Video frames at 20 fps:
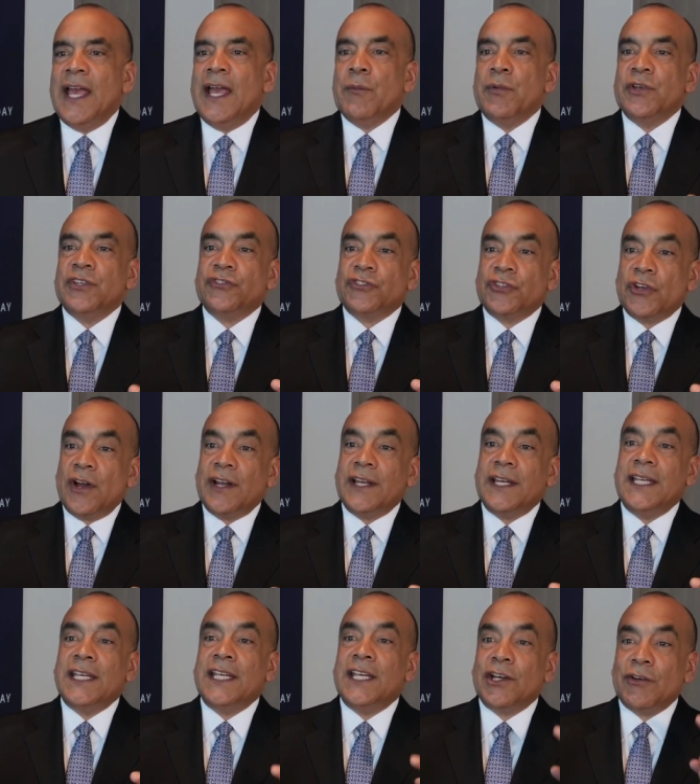And we start
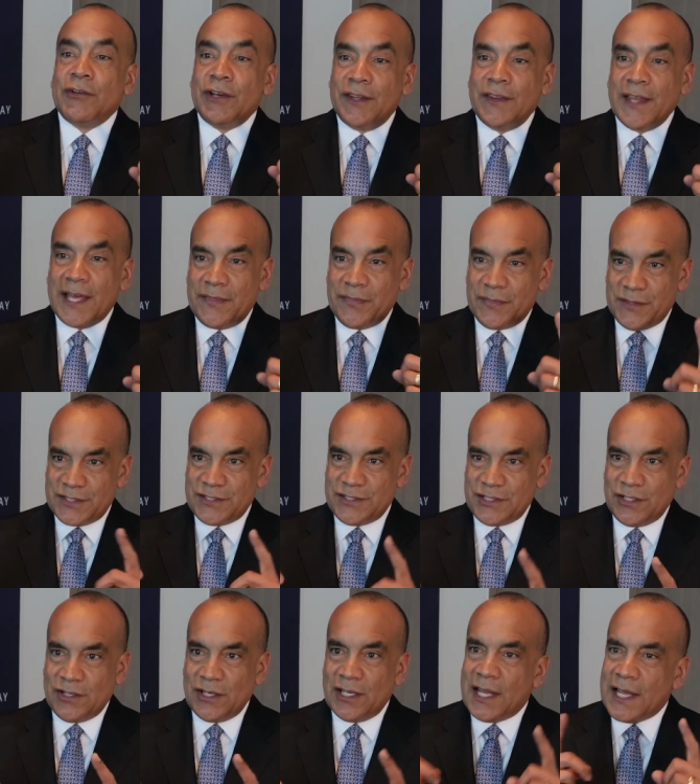hearing that
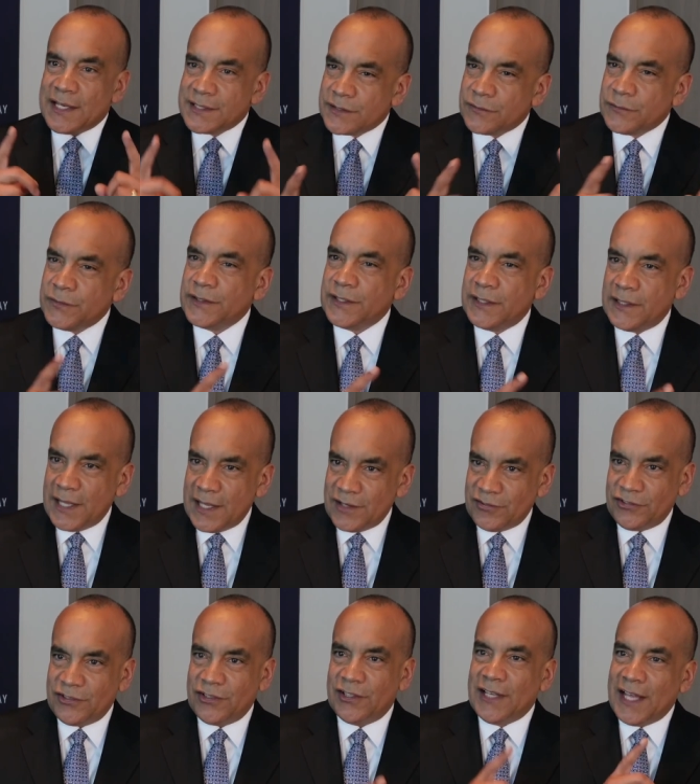this year, a lot different than
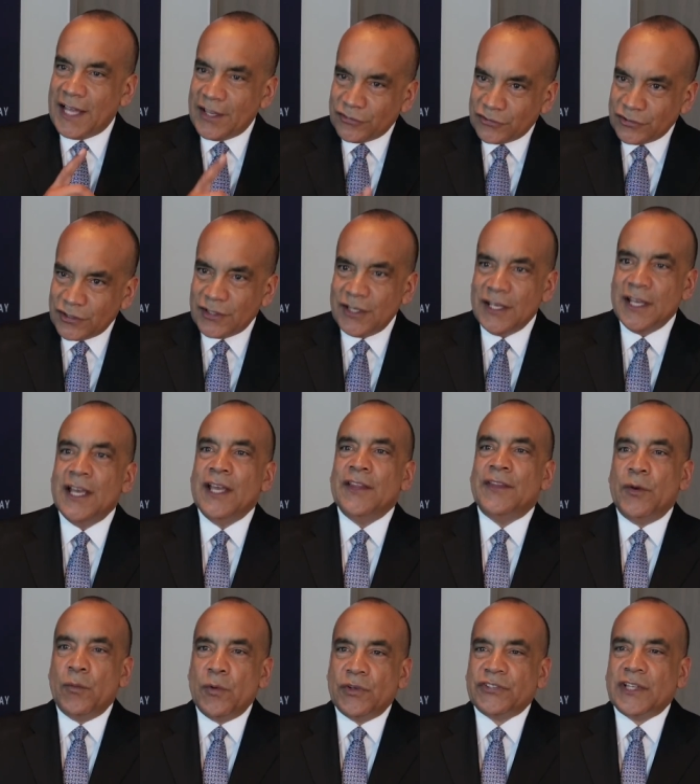last year. Last year,
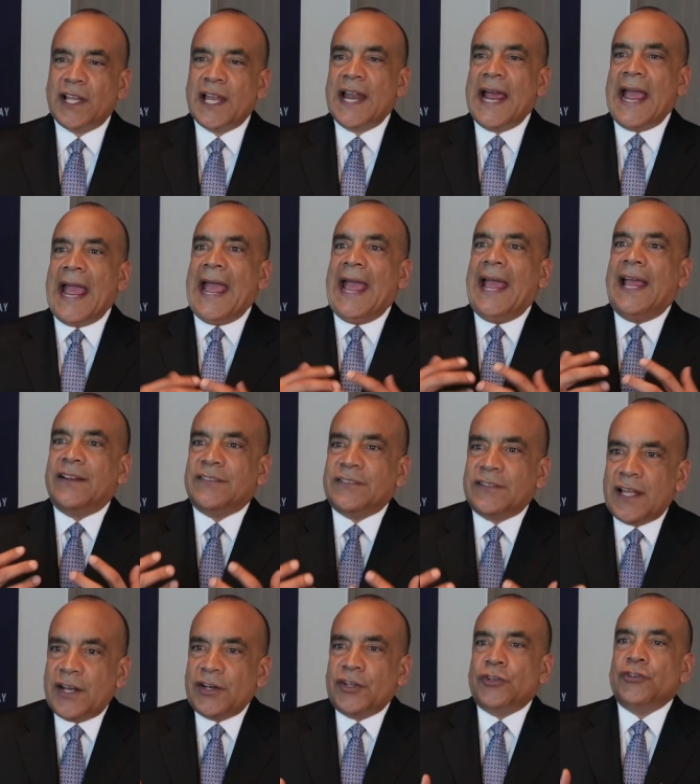there was a lot of angst,
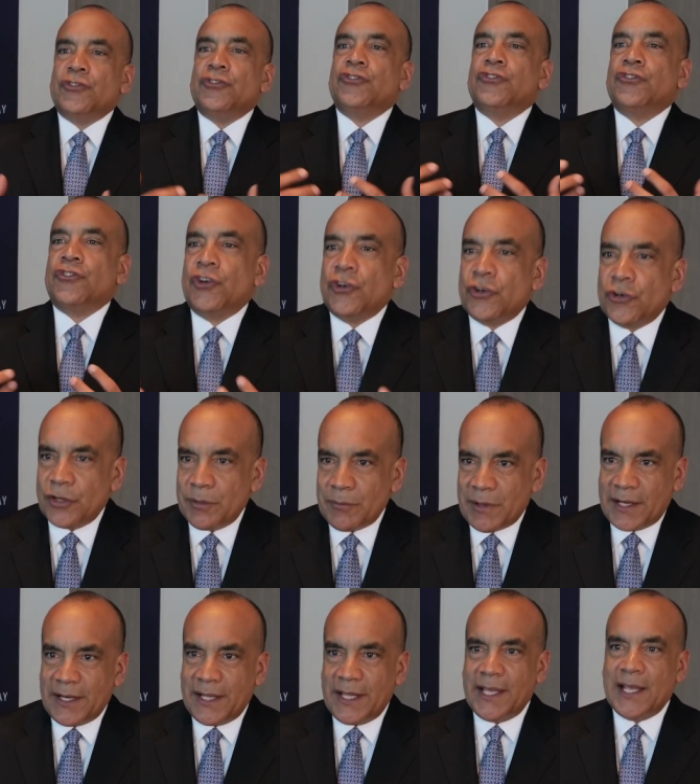a lot of concern
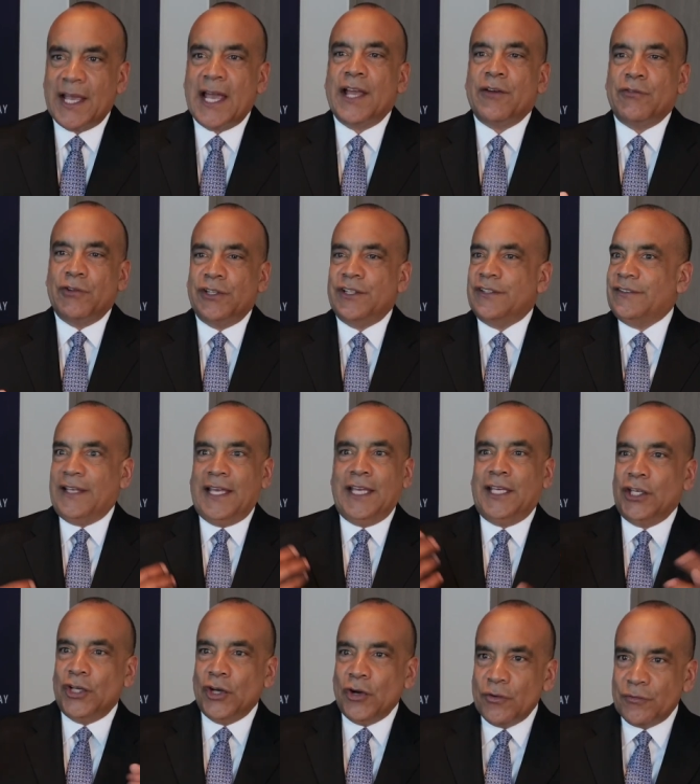about AI really
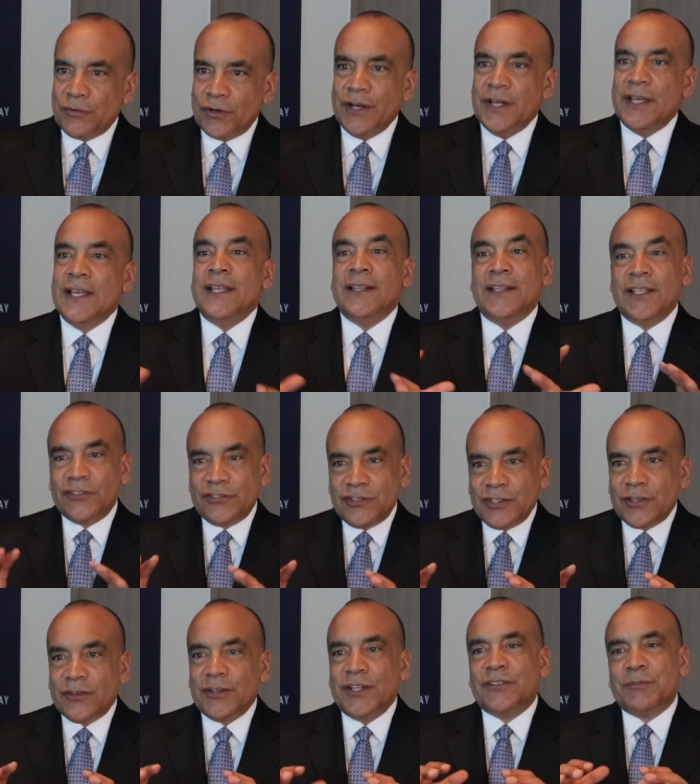taking over. This
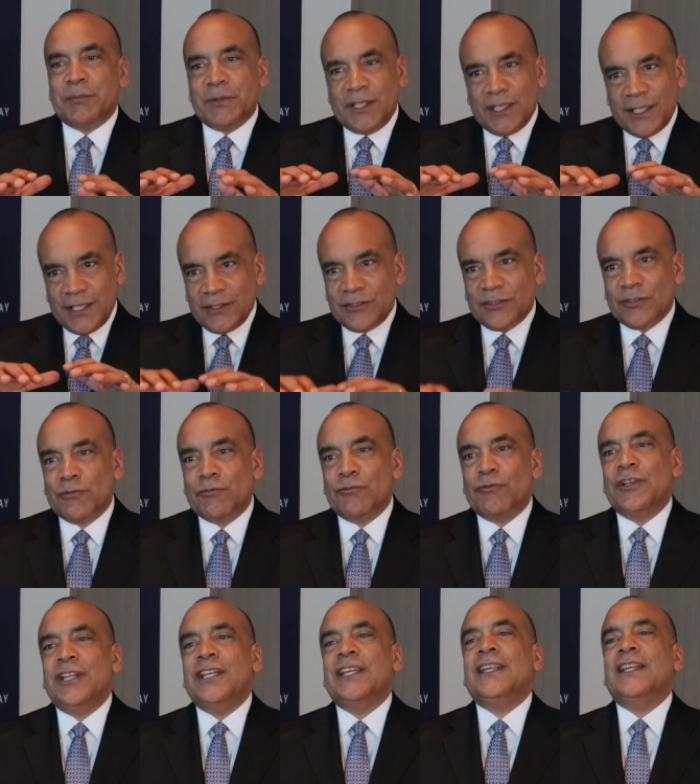year, it's beginning to
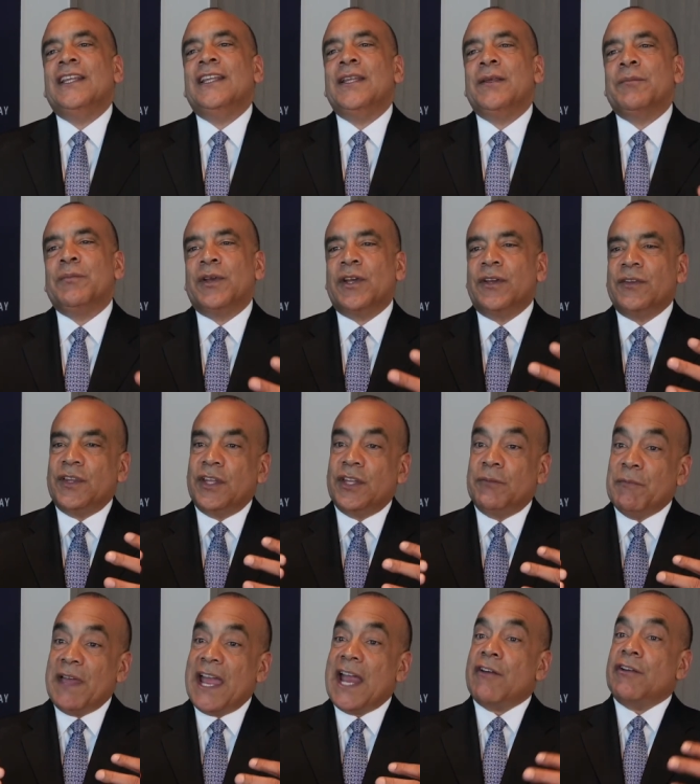really, the
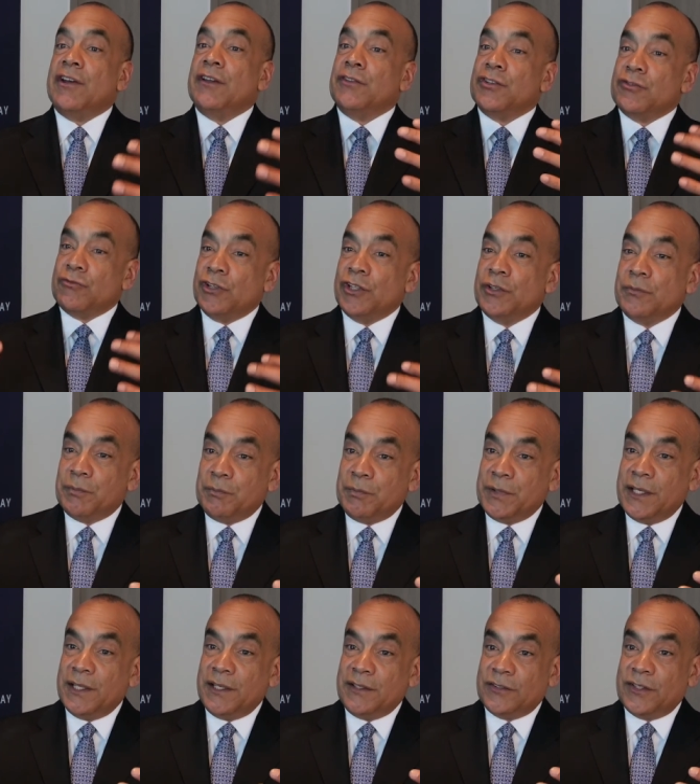narrative is really
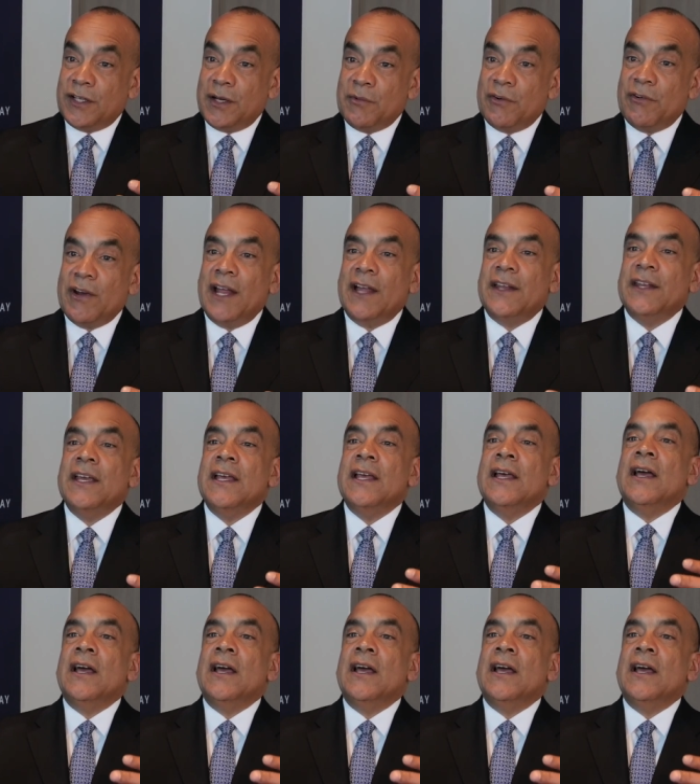beginning to come around.